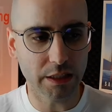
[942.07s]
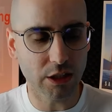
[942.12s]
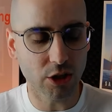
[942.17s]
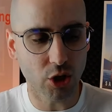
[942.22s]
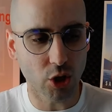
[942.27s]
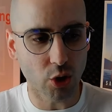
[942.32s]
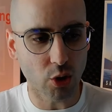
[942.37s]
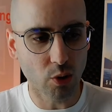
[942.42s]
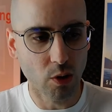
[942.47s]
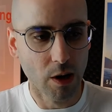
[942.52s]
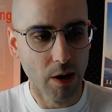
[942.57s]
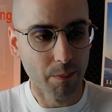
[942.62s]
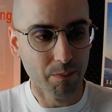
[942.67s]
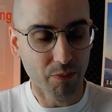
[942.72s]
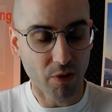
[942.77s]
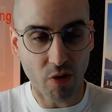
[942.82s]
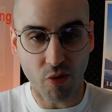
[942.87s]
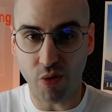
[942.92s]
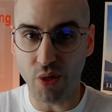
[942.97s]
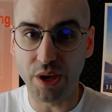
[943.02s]
Did you
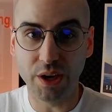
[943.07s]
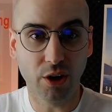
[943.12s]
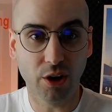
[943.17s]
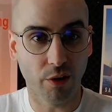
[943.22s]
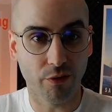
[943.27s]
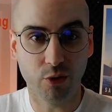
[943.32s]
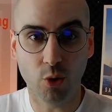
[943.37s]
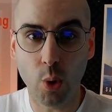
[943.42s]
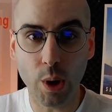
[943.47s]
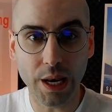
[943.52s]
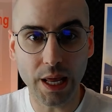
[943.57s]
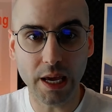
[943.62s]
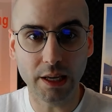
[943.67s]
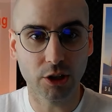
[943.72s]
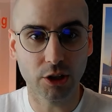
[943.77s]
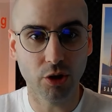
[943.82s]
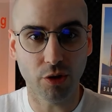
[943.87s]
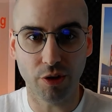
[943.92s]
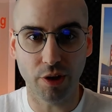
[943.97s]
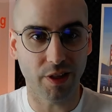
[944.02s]
think of quitting?
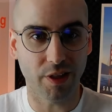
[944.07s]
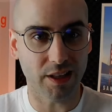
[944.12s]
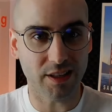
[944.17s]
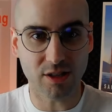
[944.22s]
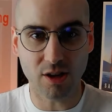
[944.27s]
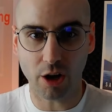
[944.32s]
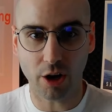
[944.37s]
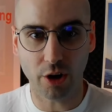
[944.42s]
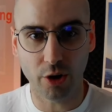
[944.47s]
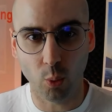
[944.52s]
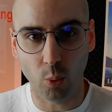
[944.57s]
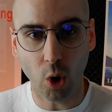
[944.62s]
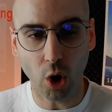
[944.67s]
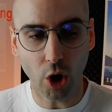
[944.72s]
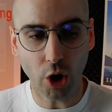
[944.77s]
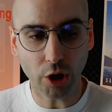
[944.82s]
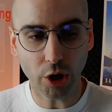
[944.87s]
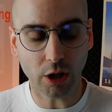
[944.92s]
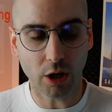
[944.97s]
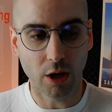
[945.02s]
Did you think that's not going to
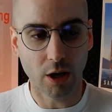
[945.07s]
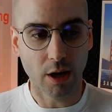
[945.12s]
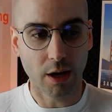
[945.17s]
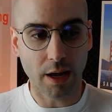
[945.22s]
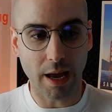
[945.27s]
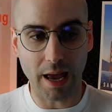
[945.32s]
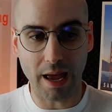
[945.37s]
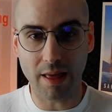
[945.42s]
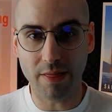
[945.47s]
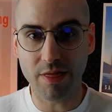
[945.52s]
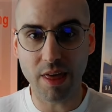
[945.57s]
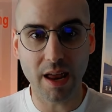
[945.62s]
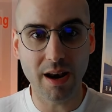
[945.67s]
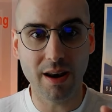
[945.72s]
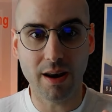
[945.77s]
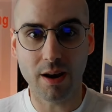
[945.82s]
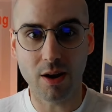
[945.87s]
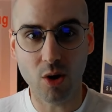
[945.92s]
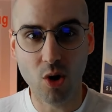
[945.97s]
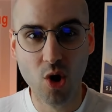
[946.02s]
work? And
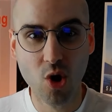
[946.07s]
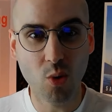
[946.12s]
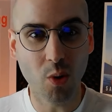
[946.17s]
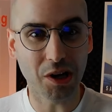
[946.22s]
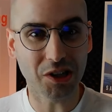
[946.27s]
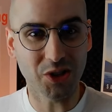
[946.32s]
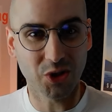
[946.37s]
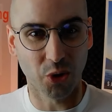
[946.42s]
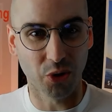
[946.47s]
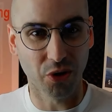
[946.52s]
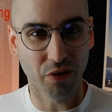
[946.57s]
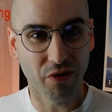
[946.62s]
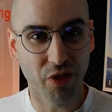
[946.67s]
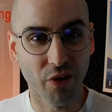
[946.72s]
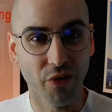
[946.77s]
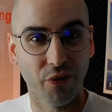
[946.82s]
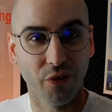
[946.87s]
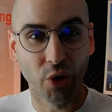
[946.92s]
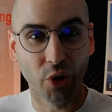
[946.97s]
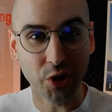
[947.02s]
then who was sort of the
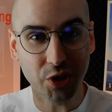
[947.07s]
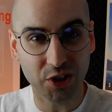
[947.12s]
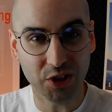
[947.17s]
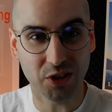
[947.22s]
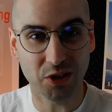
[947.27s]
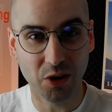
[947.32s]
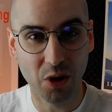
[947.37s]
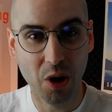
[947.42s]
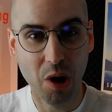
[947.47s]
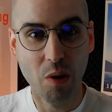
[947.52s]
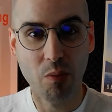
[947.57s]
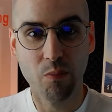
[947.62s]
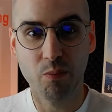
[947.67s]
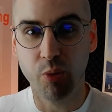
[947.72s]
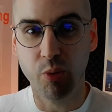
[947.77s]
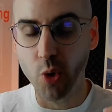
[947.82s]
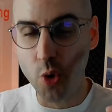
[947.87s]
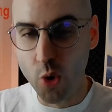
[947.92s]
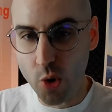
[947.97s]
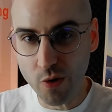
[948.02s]
first
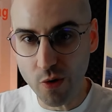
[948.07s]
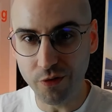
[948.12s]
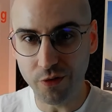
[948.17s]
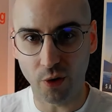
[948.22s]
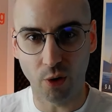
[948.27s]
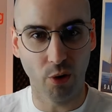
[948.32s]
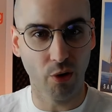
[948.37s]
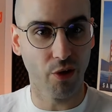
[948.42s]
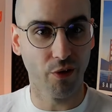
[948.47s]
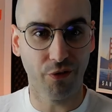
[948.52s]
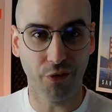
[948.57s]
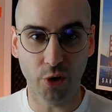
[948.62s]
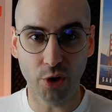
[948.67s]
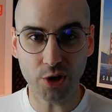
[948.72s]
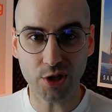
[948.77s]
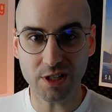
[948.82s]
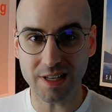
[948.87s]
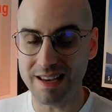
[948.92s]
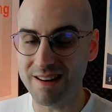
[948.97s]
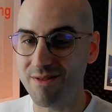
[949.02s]
proof or the
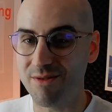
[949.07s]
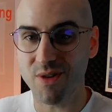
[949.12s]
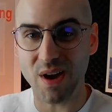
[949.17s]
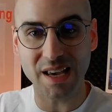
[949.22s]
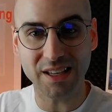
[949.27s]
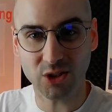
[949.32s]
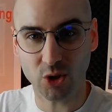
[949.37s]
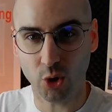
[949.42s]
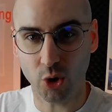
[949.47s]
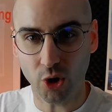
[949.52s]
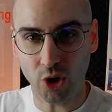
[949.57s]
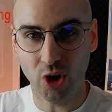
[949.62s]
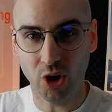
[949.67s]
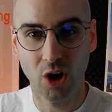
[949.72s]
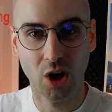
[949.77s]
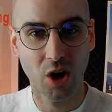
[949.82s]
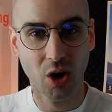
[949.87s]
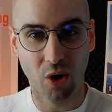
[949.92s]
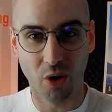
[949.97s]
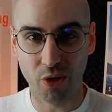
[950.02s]
first investor
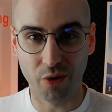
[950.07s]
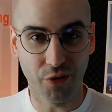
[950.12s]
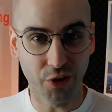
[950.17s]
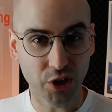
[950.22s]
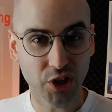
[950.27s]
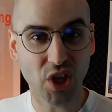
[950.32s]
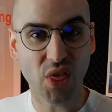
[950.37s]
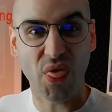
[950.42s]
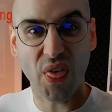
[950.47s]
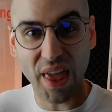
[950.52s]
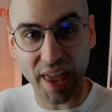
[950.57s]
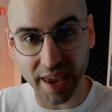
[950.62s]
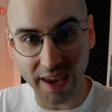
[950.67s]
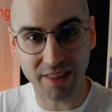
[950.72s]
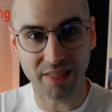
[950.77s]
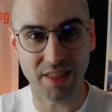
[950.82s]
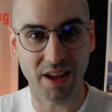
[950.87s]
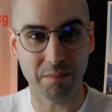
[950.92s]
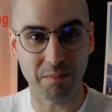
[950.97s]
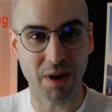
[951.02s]
or the first
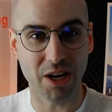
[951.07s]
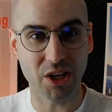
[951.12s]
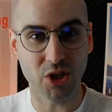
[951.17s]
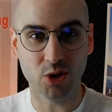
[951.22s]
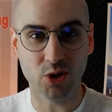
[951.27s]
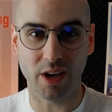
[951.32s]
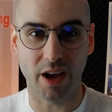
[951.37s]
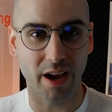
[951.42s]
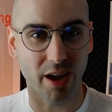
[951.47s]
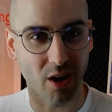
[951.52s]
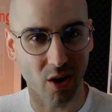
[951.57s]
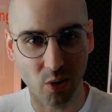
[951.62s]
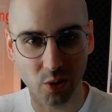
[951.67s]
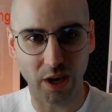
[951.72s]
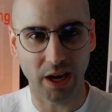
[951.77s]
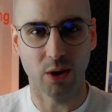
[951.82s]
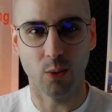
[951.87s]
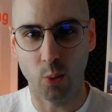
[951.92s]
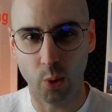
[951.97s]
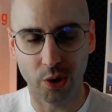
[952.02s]
thing that made you say,
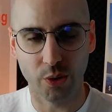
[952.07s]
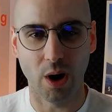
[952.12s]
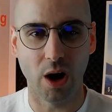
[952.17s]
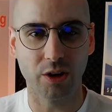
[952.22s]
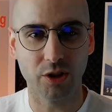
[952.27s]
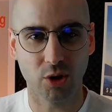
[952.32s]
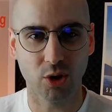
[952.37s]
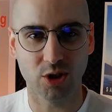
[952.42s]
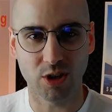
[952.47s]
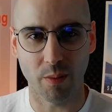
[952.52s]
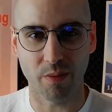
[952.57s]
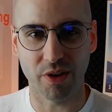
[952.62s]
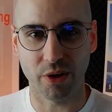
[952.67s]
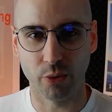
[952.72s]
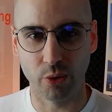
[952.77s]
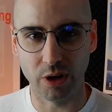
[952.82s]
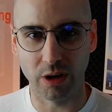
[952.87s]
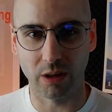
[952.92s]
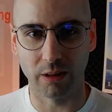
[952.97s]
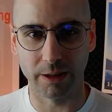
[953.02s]
okay, we're on to something
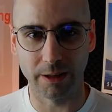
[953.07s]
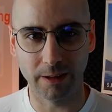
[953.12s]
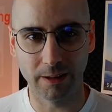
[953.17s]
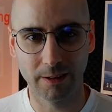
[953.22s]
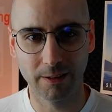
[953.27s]
really?